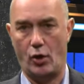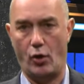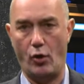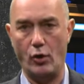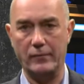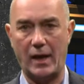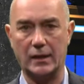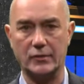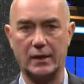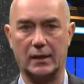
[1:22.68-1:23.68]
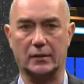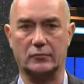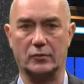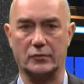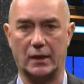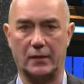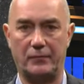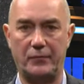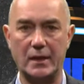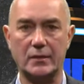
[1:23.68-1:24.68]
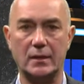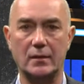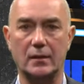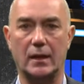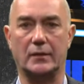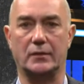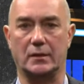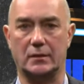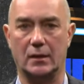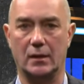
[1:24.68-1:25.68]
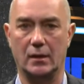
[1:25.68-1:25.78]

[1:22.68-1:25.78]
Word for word: All valence electrons are fixed in the lattice,